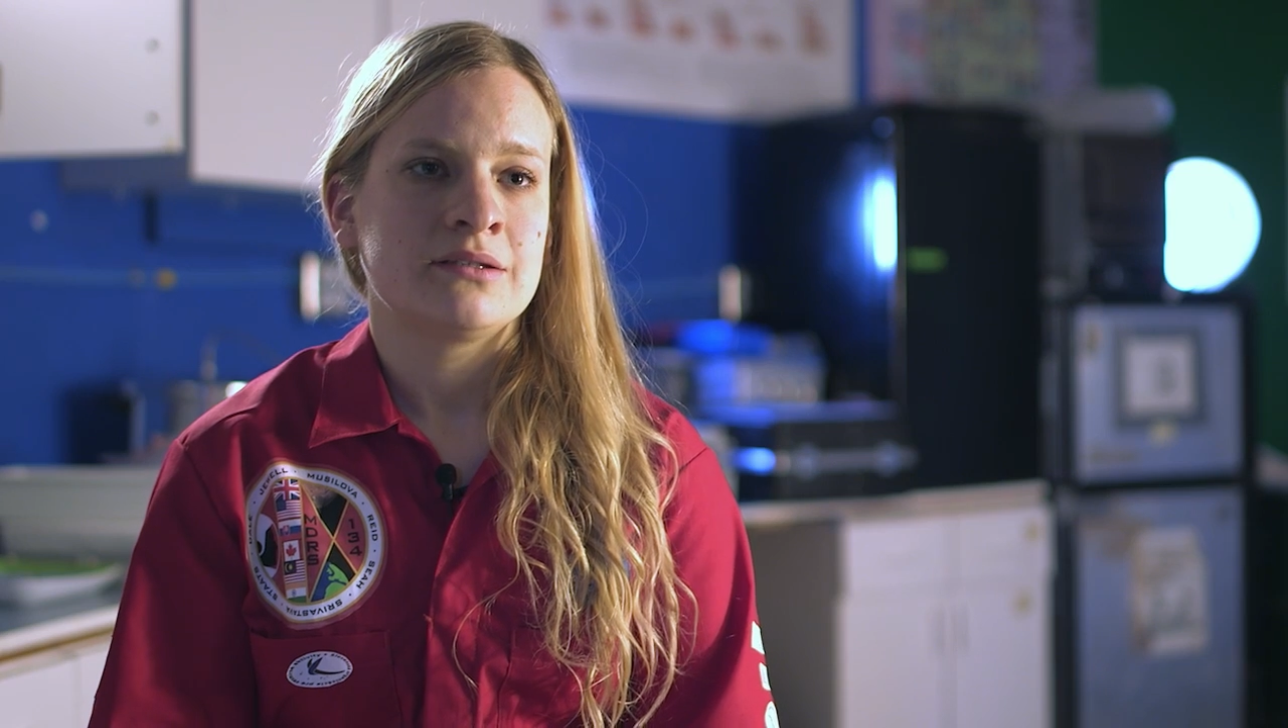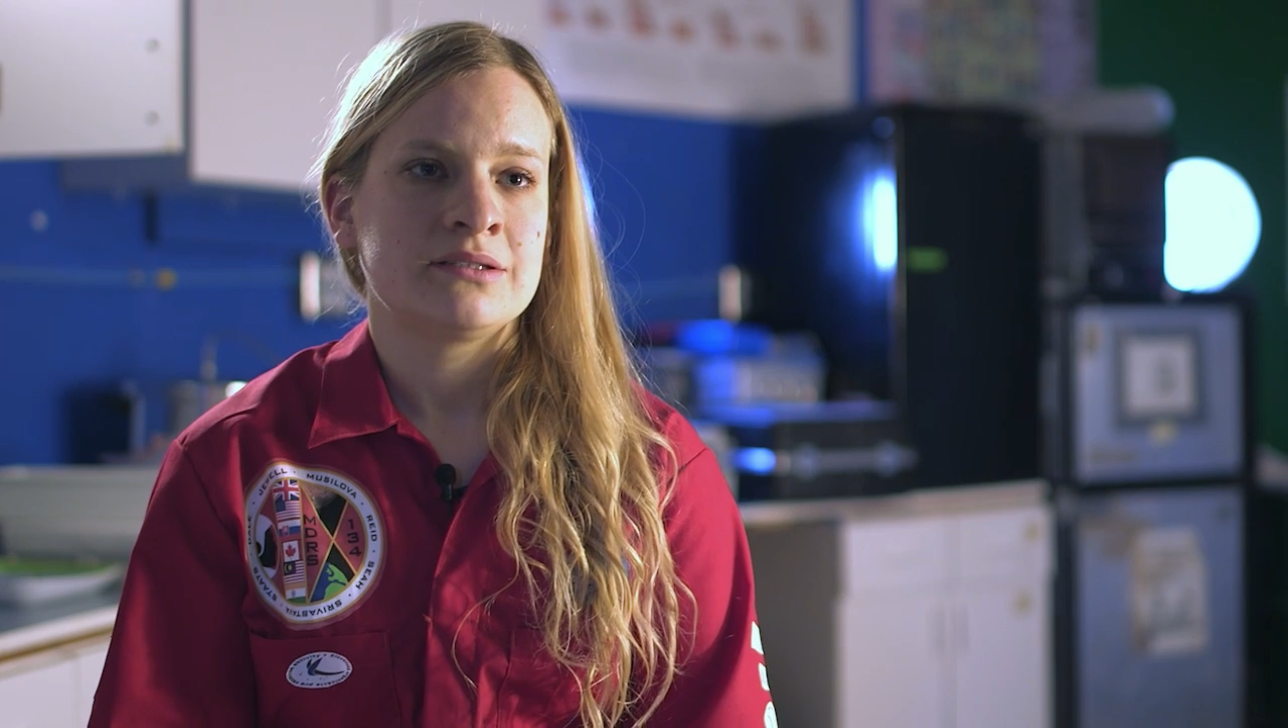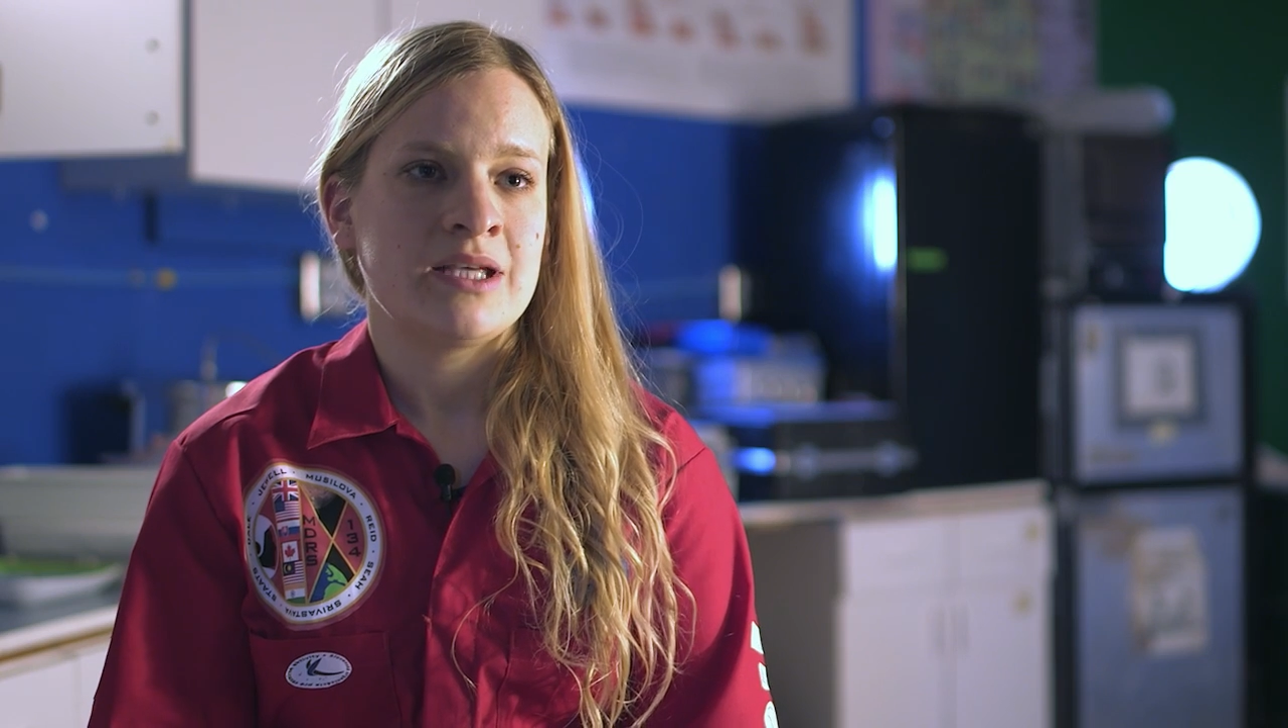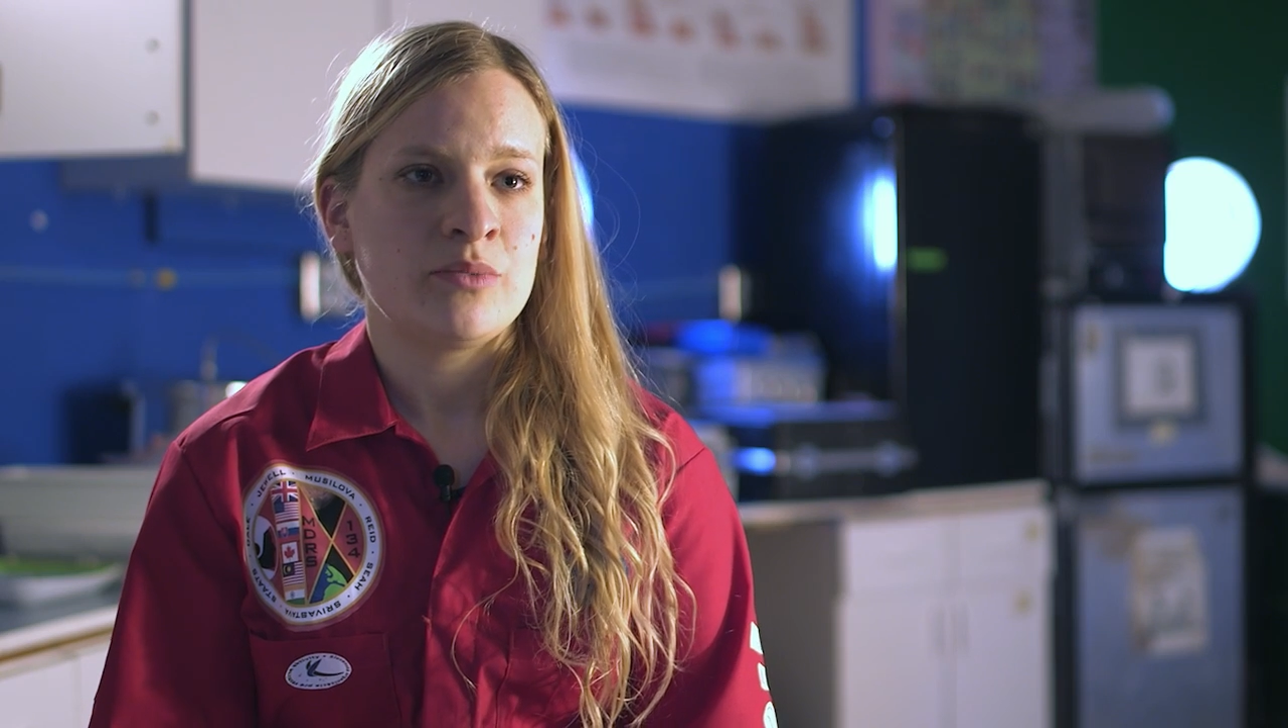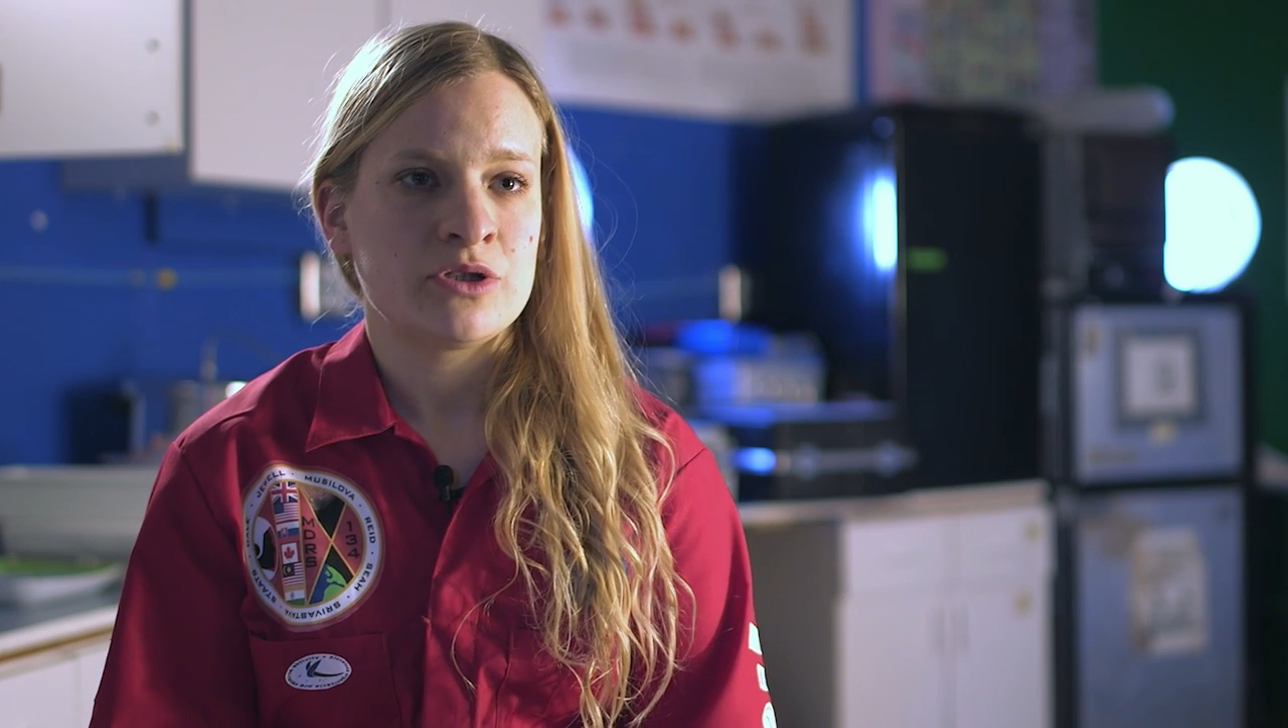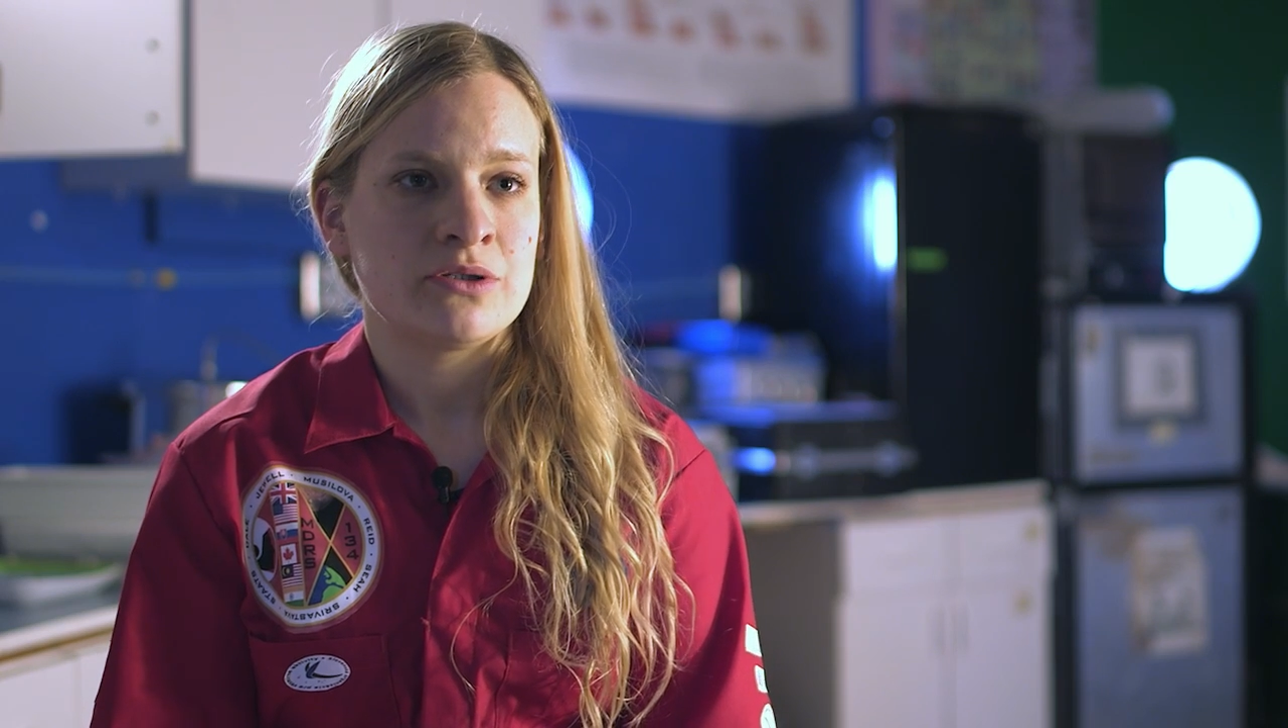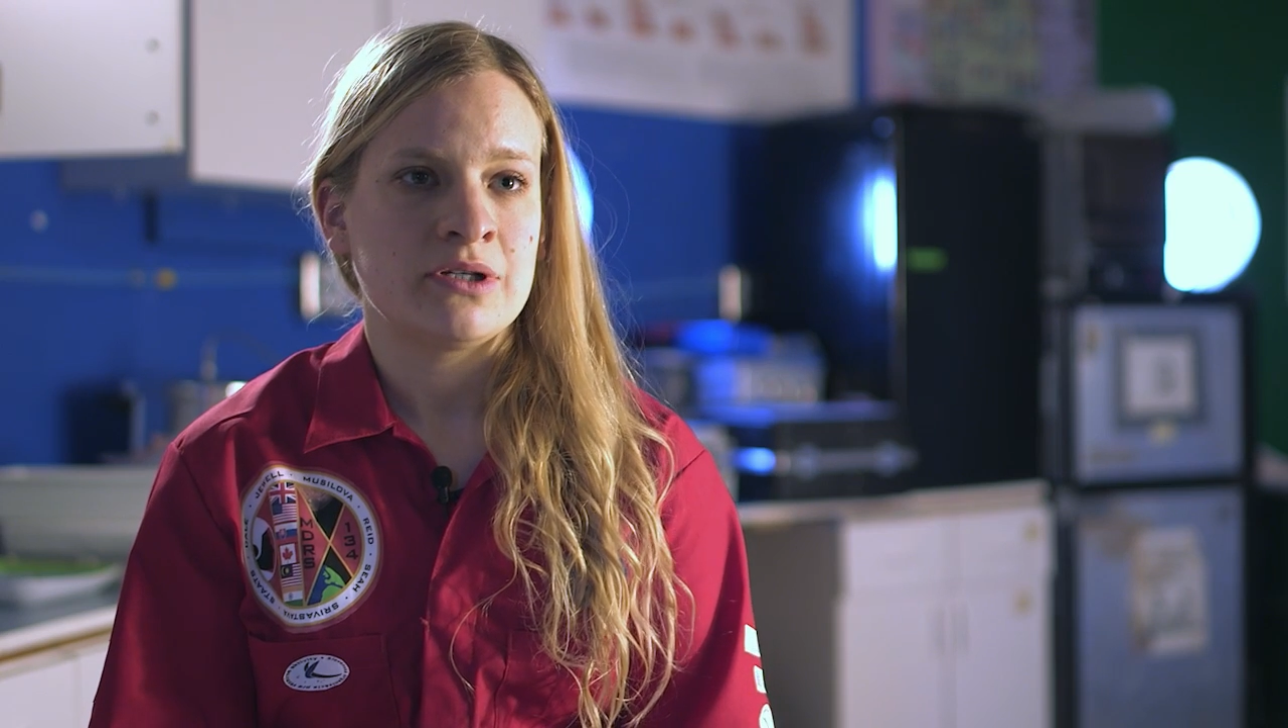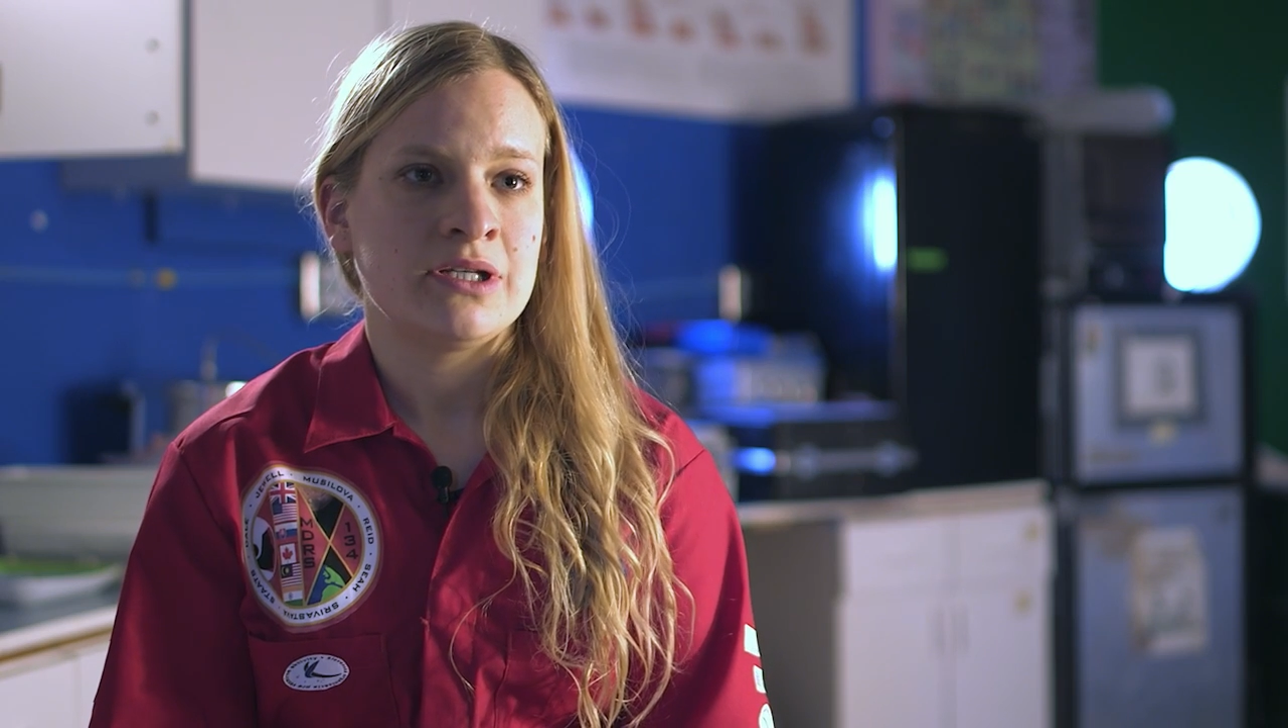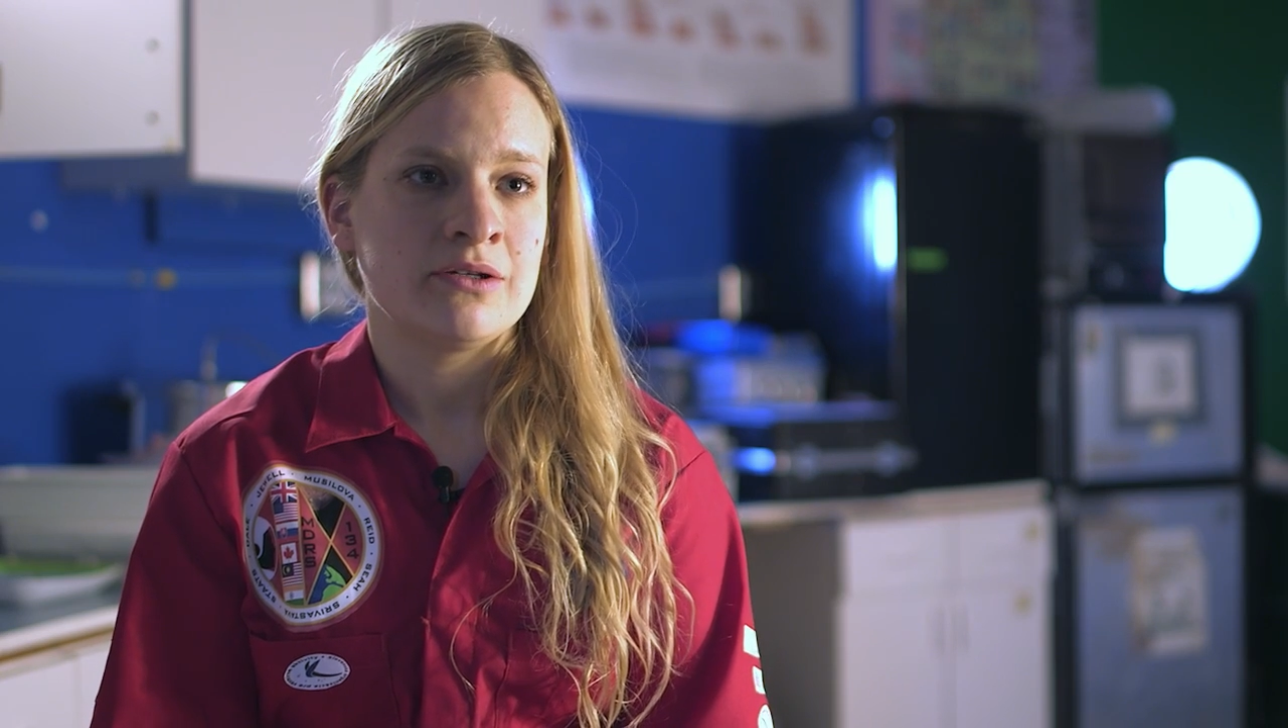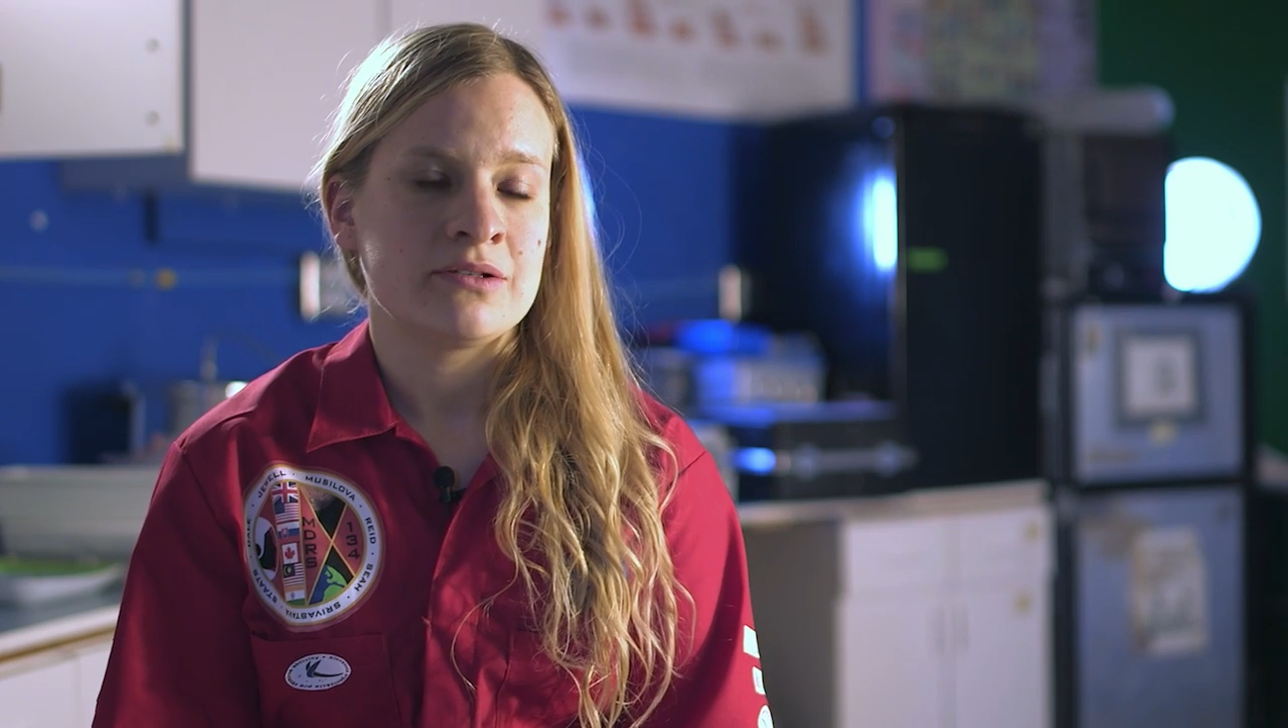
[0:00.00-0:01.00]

temperature here